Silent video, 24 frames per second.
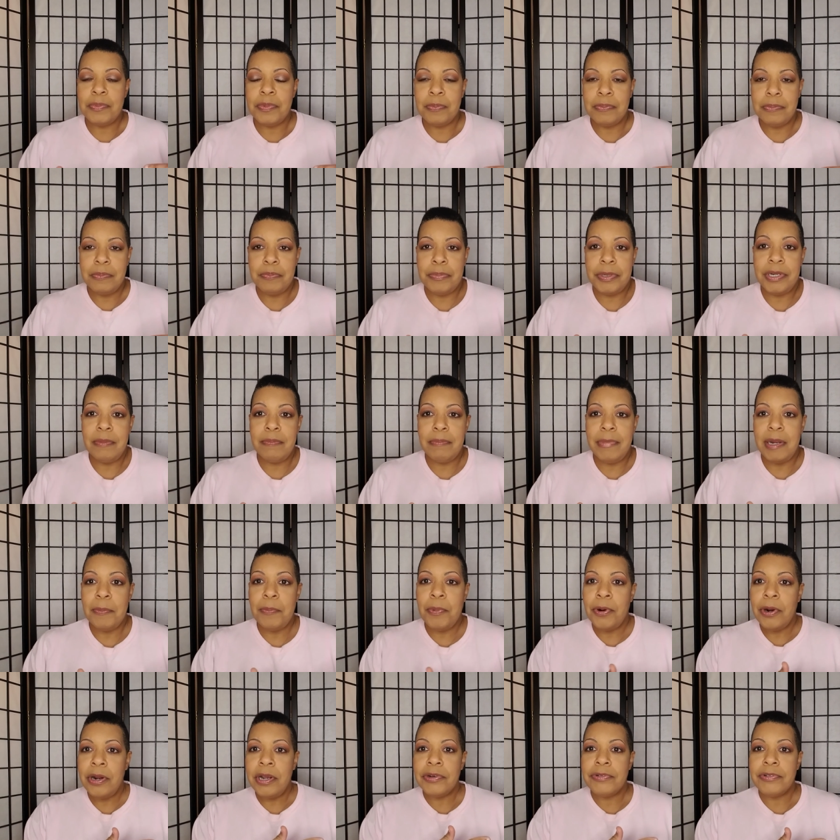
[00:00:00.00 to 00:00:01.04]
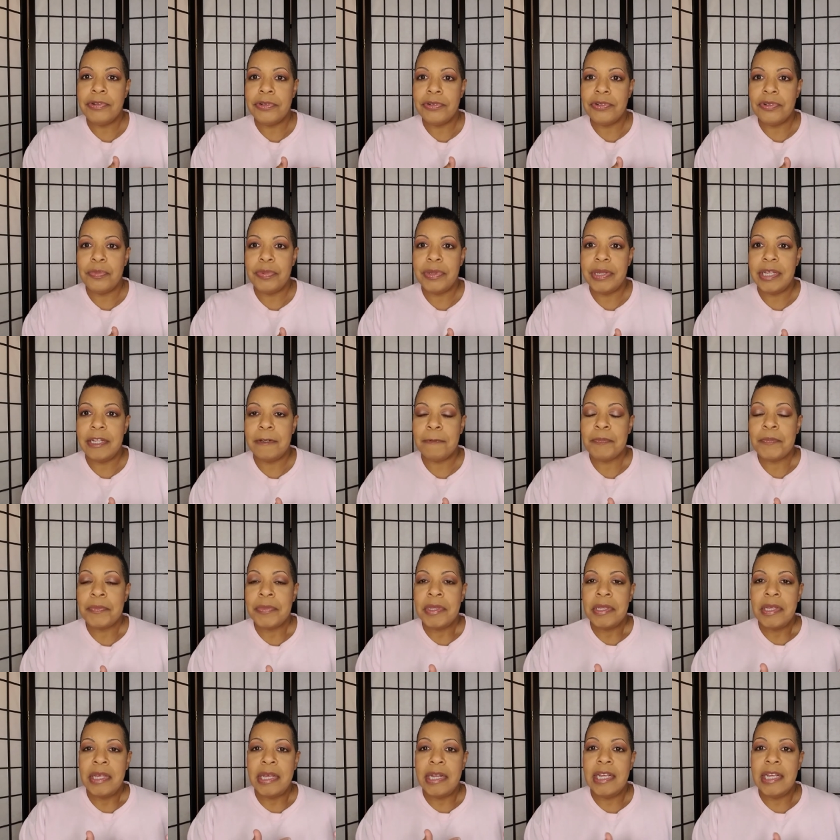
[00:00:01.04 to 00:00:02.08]
bump my partner a little bit,
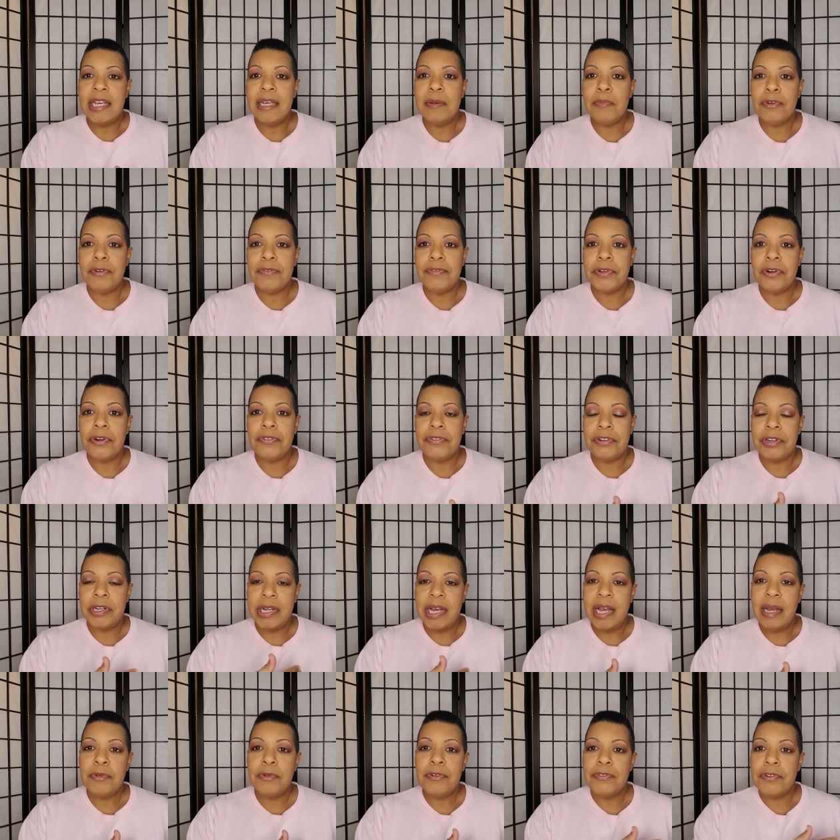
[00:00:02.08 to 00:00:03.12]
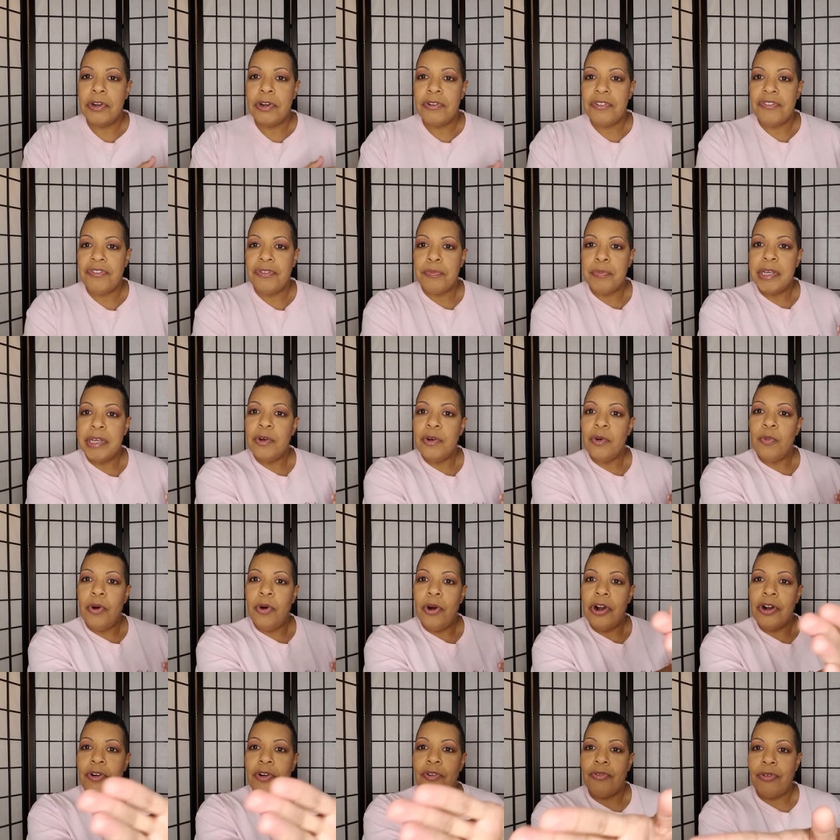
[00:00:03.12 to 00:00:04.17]
and he moved over and then I moved over for me to
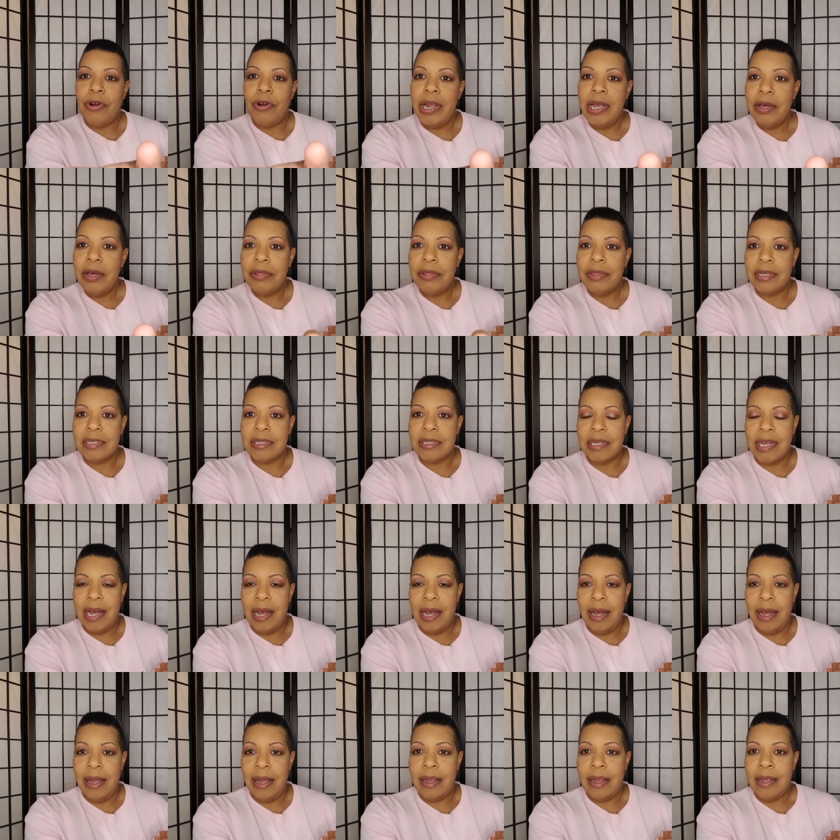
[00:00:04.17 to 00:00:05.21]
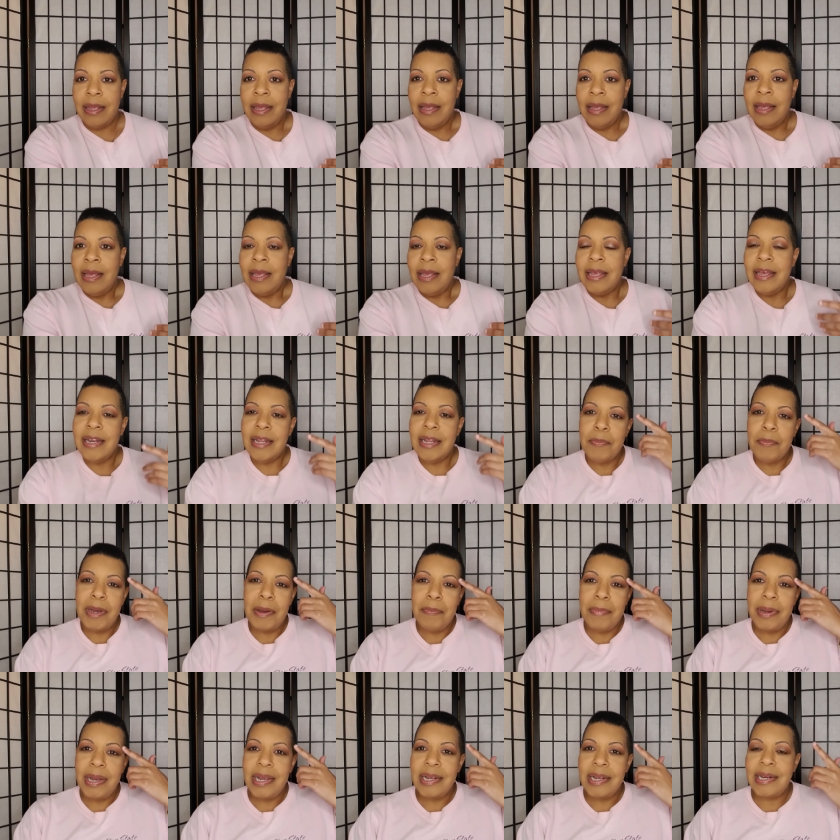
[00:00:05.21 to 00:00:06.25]
walk around this guy. And in my
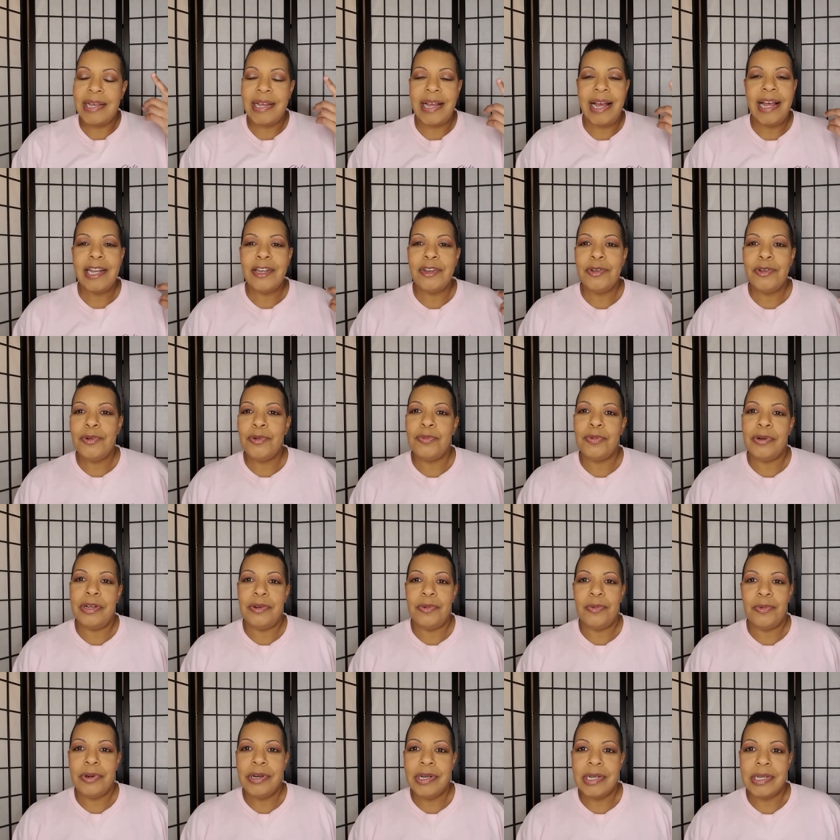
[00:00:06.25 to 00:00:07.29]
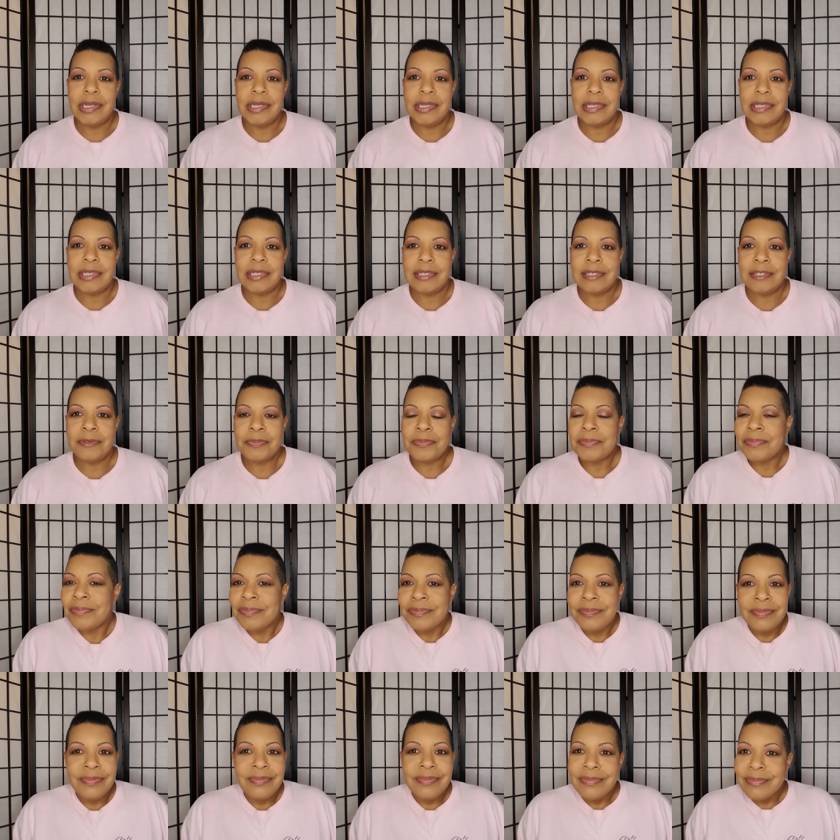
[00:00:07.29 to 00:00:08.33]
mind, like, I knew what it was,
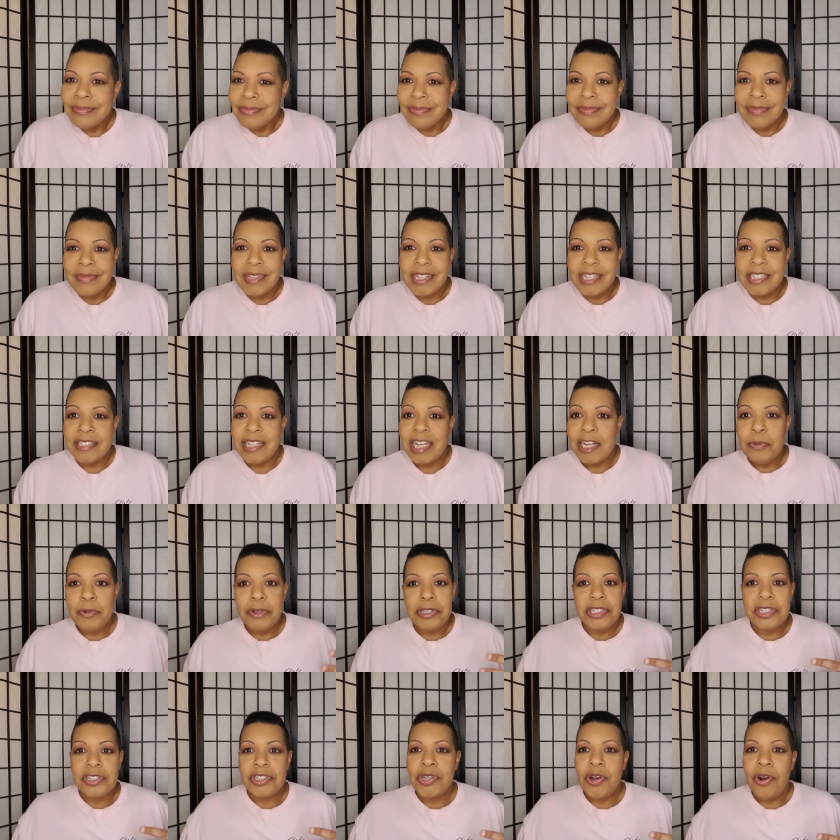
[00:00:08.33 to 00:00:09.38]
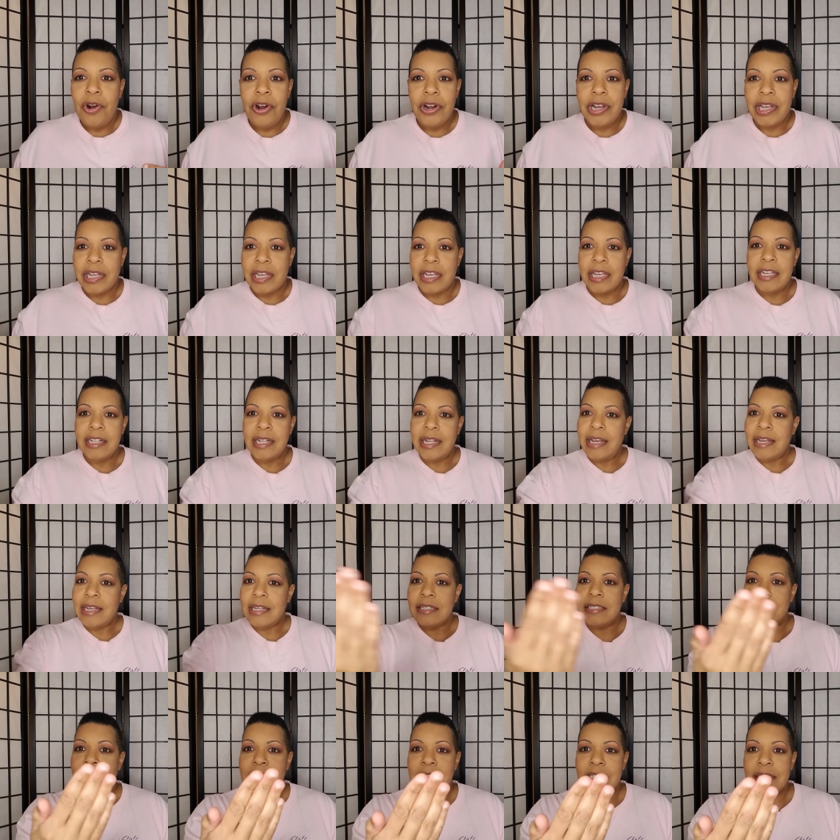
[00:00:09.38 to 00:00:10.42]
because they were just talking, and he like,
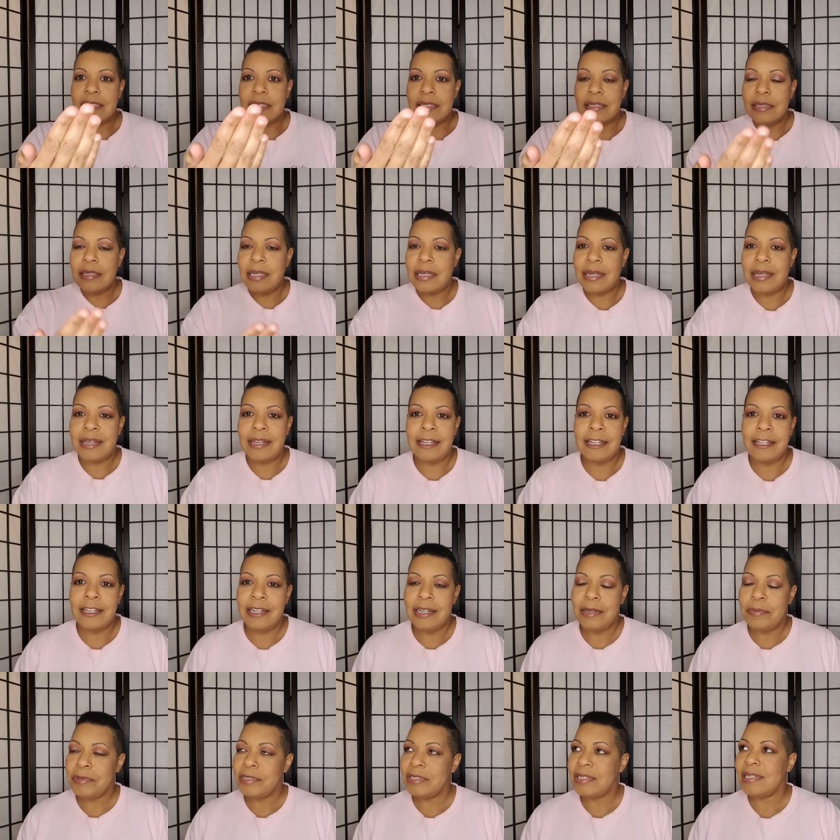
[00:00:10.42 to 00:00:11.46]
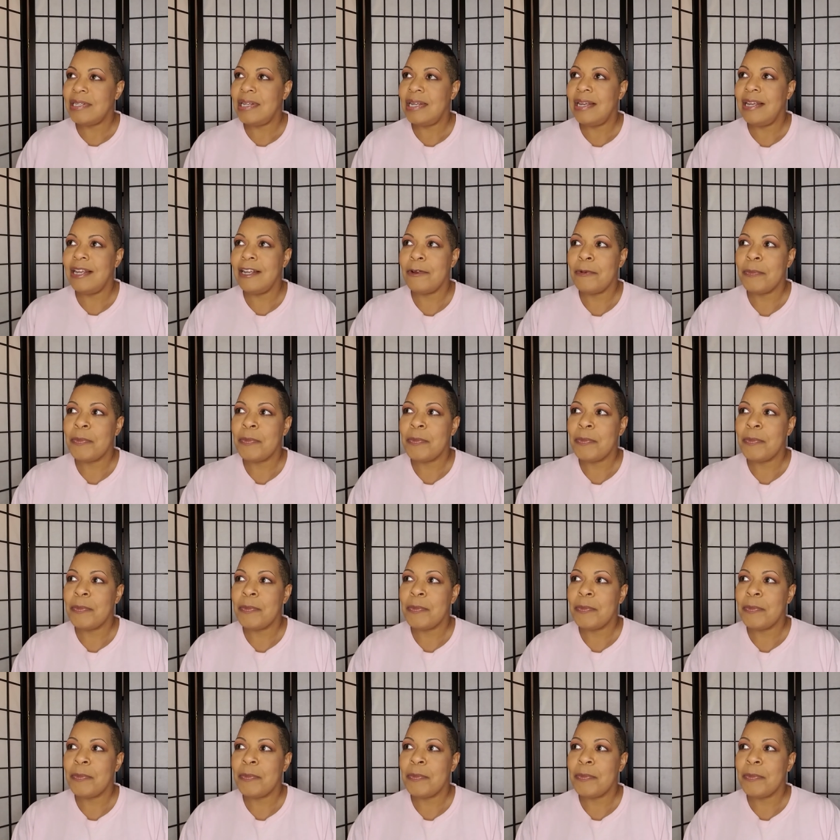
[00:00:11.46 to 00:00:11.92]
and just, and I'm just like,